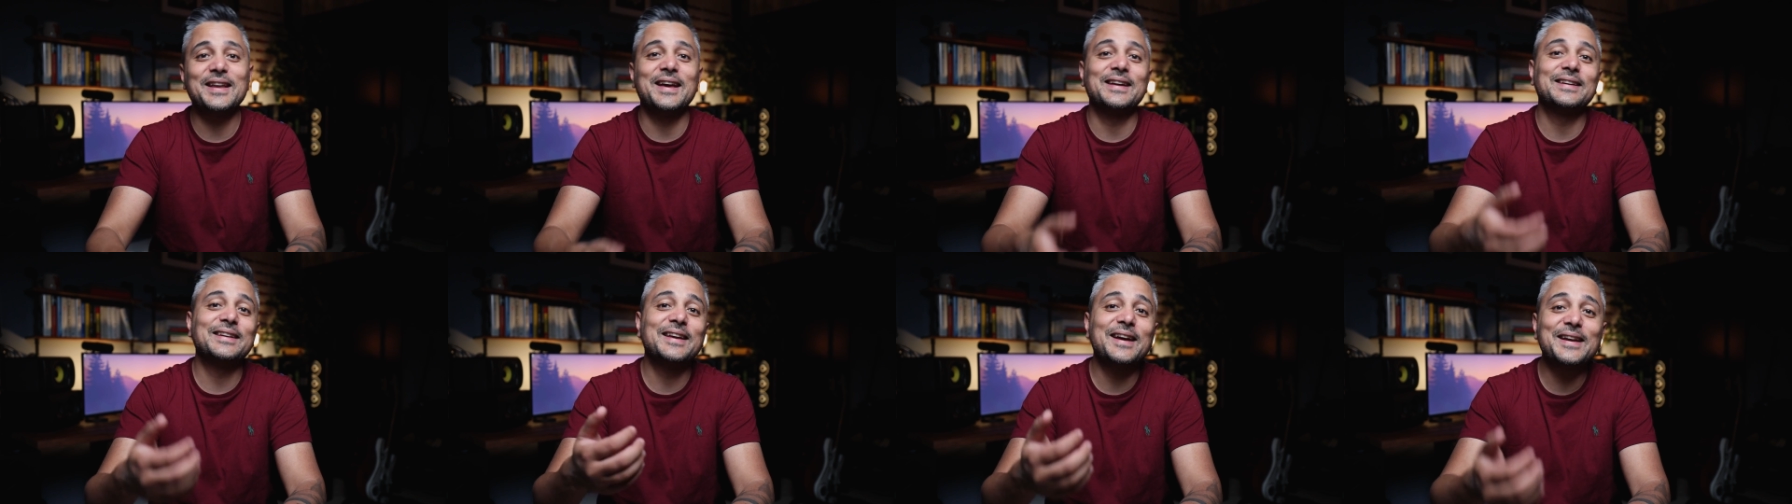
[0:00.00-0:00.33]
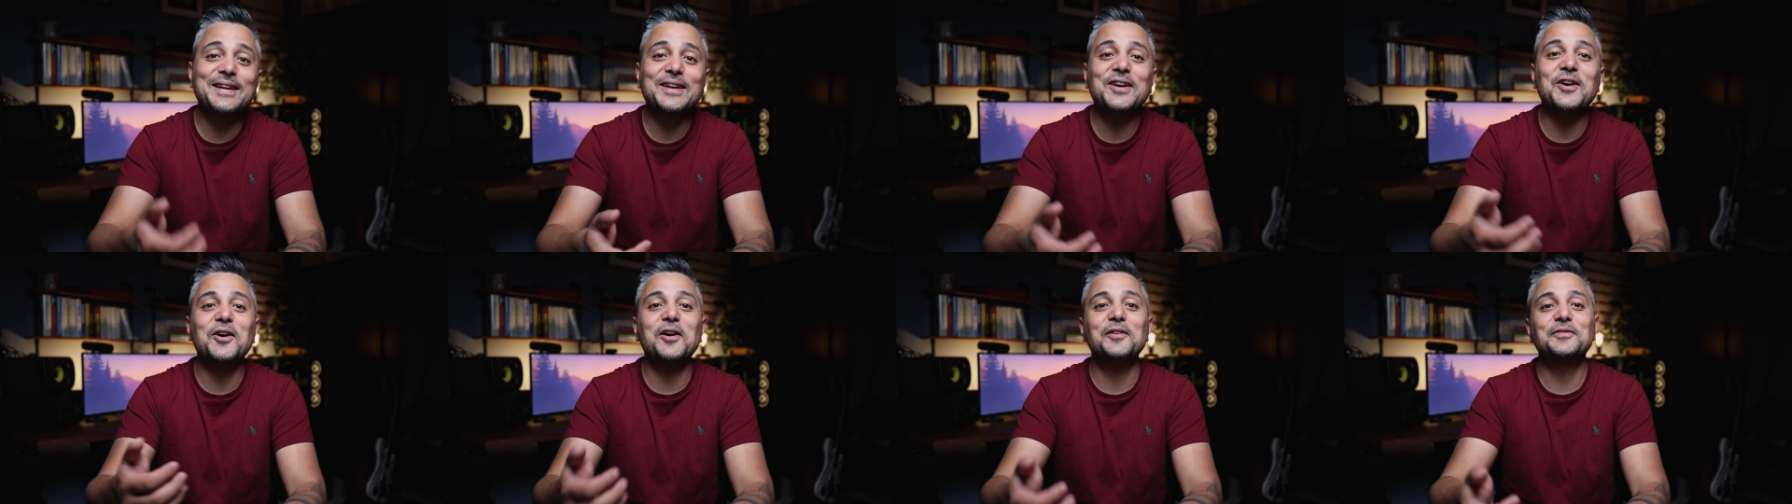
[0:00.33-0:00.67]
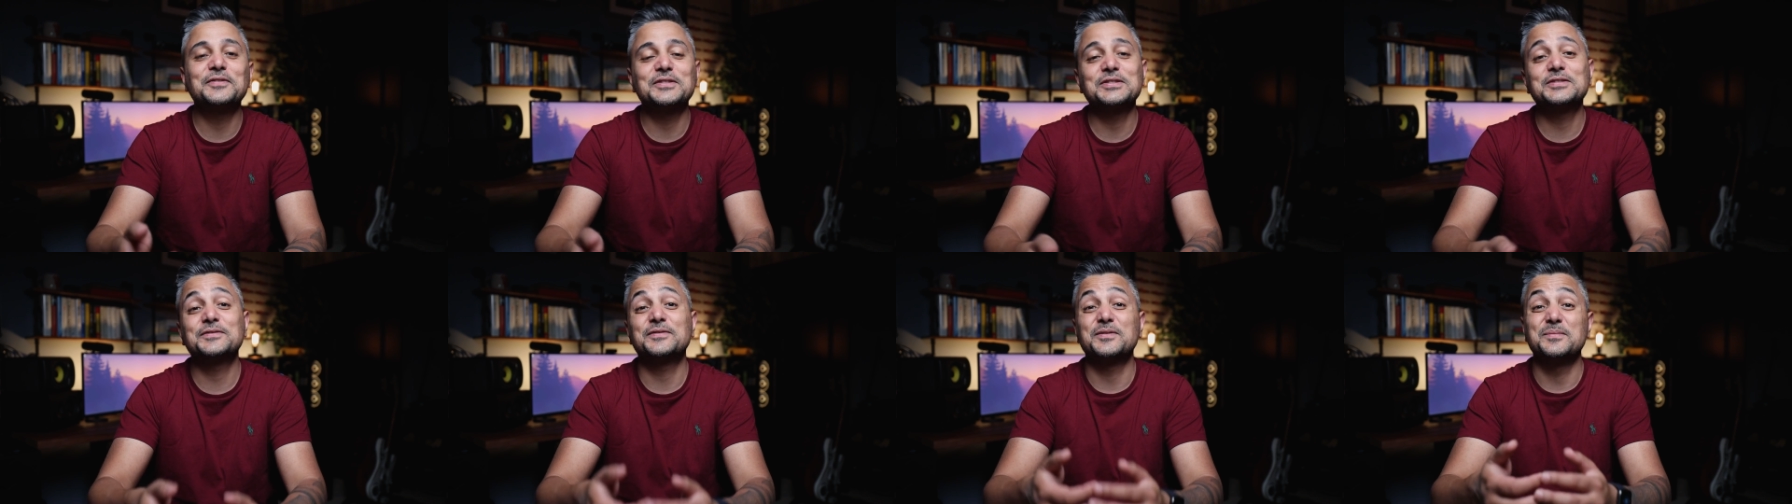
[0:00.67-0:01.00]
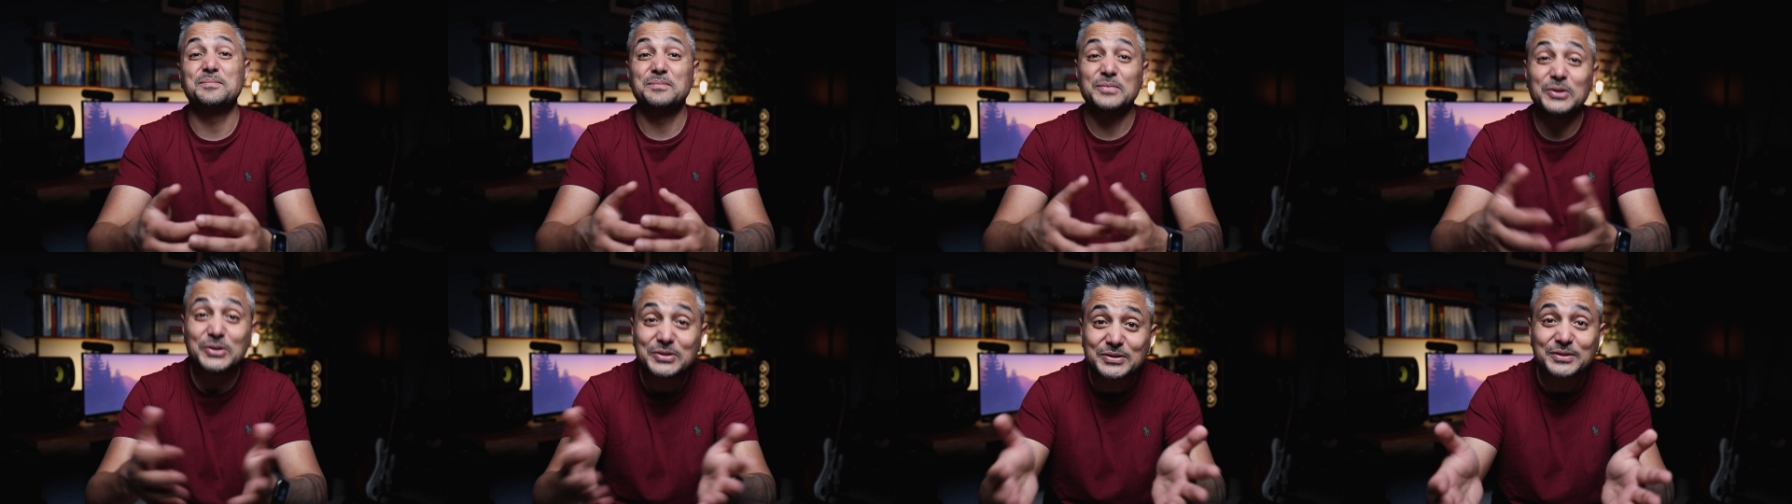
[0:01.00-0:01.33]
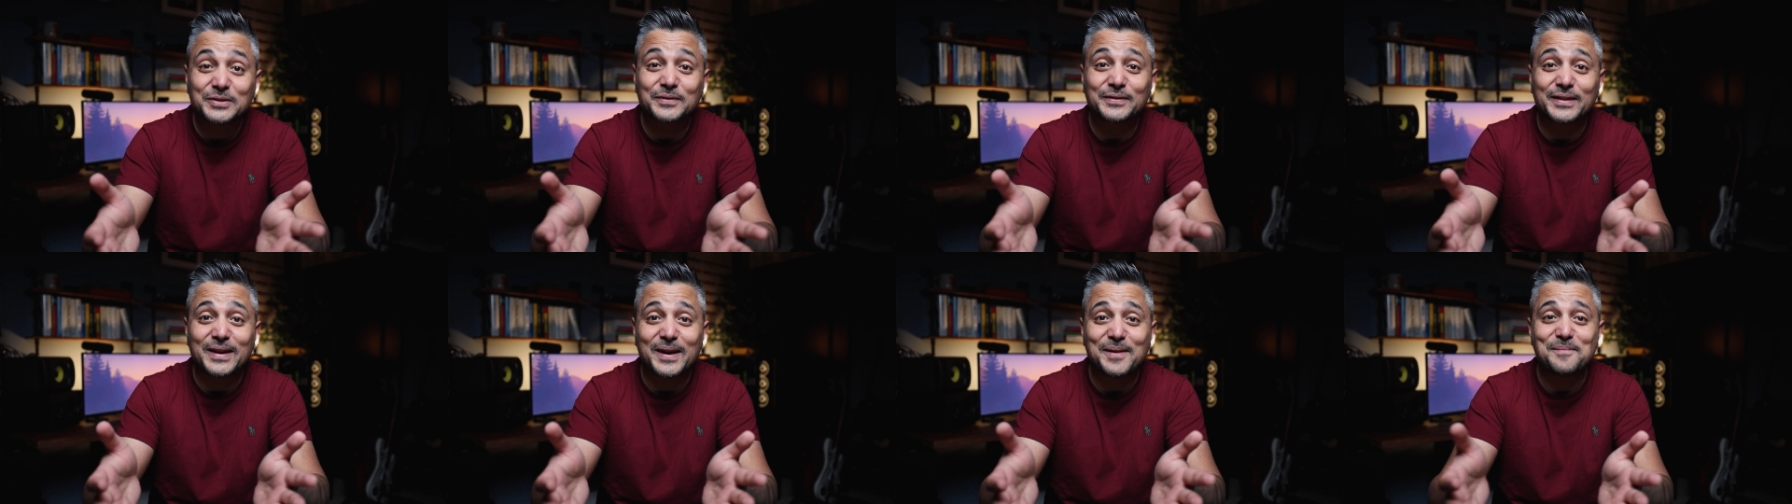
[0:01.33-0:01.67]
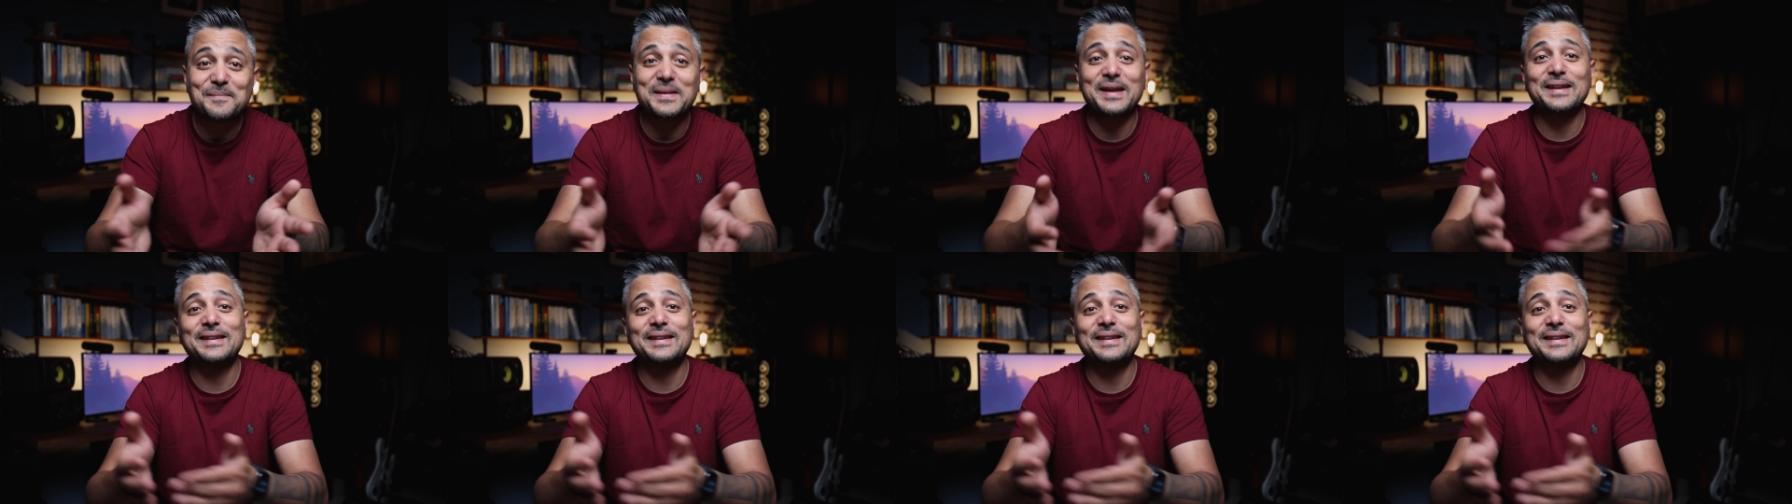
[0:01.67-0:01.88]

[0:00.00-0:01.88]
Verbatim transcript: and getting offers from most of them